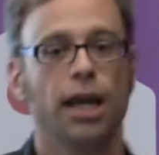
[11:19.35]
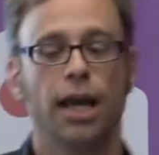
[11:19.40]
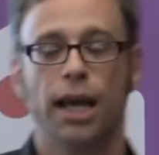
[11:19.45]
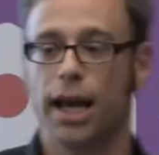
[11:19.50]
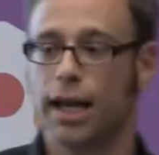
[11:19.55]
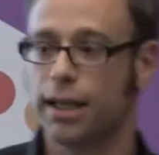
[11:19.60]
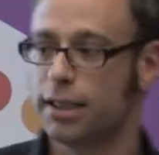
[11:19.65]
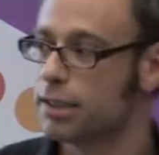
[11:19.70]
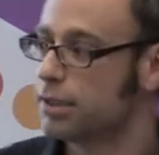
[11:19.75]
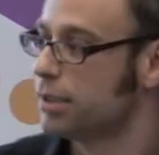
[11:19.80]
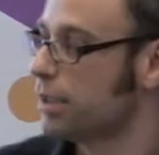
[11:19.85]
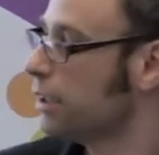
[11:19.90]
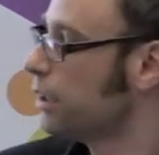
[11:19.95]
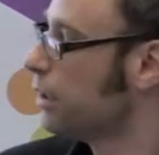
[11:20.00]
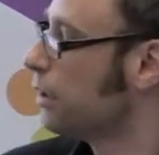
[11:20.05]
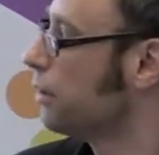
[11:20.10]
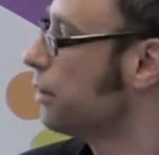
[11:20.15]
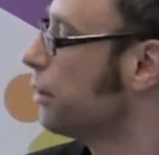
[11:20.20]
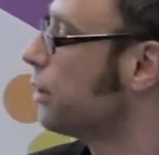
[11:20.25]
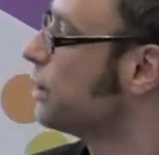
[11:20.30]
And
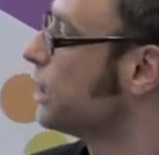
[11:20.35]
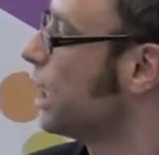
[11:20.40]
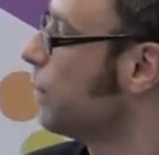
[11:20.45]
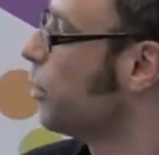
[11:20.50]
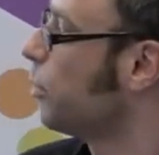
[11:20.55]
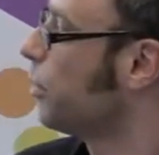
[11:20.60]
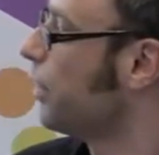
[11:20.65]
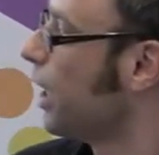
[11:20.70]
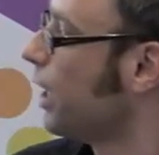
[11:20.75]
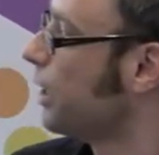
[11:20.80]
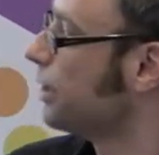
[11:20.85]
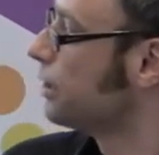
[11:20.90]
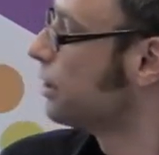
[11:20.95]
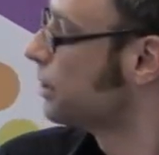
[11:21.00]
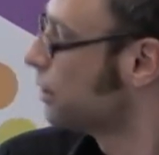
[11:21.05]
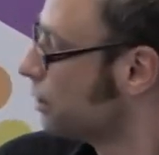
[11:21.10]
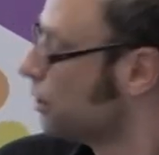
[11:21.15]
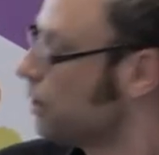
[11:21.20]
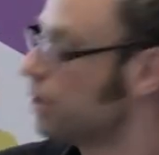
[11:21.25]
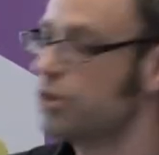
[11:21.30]
the same
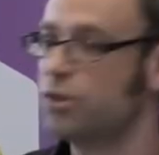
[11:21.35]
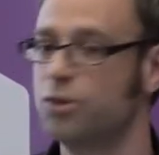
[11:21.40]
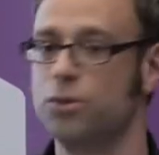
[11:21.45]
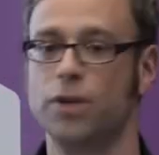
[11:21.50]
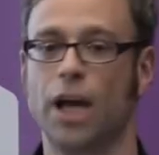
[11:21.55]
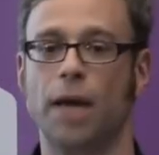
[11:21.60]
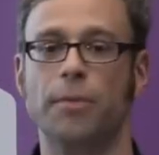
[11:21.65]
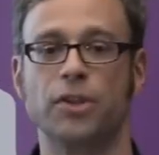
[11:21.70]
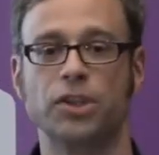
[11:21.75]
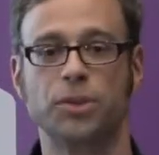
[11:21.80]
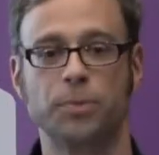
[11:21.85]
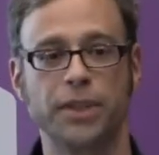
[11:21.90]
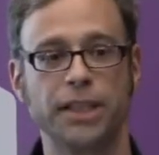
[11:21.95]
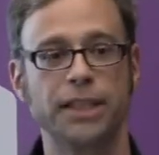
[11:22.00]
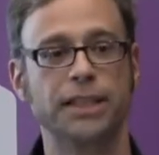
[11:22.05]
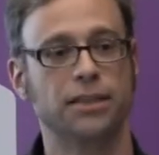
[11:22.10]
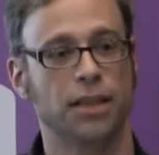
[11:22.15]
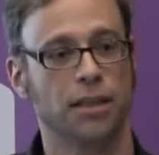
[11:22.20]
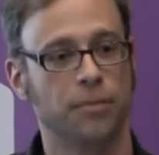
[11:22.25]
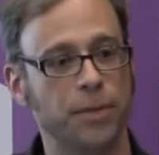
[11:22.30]
applies to
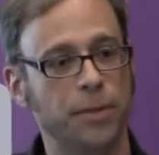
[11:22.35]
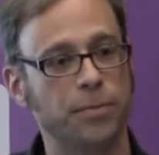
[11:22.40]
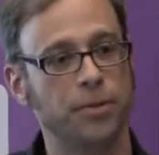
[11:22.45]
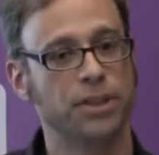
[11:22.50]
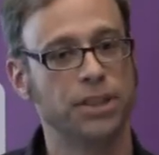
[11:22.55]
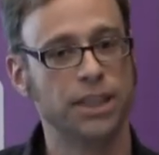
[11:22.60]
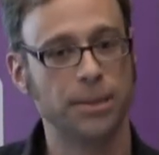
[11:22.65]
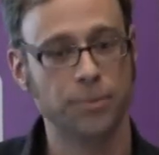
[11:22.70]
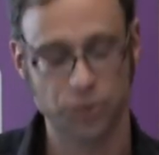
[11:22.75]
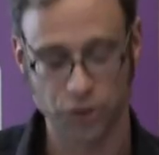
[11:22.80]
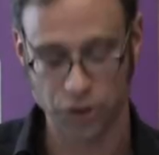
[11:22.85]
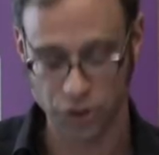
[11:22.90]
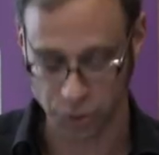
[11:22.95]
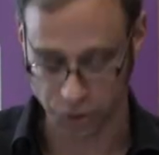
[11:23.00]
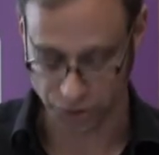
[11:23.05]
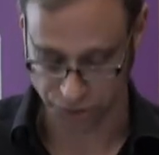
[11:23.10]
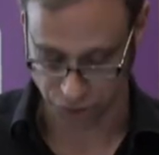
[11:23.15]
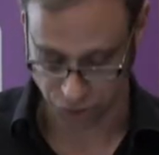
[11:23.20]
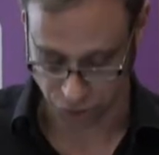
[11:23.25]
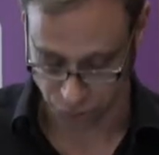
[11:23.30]
MSPs, and people seem to
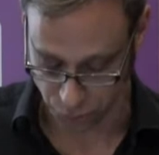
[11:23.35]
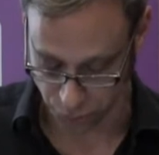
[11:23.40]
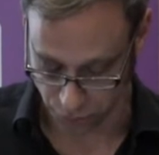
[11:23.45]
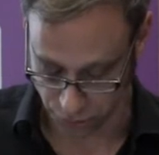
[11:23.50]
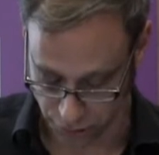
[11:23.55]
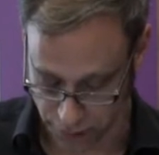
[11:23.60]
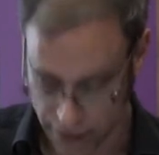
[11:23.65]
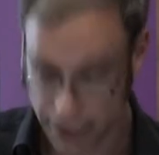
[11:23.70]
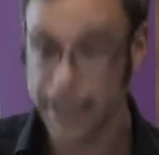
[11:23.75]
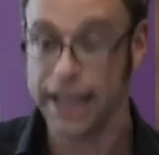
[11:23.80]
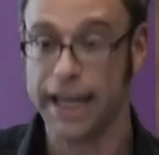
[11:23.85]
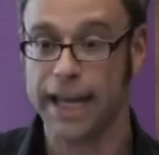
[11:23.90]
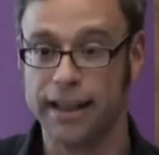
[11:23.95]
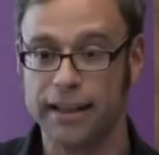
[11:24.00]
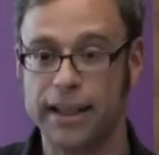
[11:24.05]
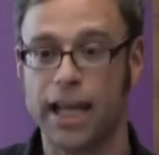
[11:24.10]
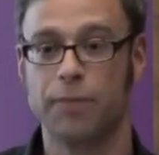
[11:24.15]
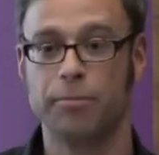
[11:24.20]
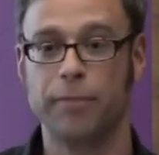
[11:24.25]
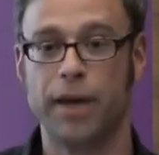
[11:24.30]
use the tool
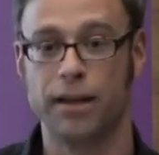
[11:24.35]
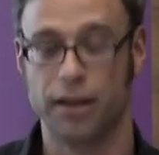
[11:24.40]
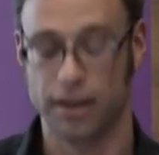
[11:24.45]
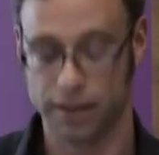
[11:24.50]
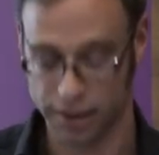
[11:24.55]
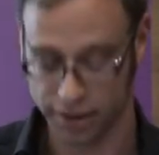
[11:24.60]
in that manner.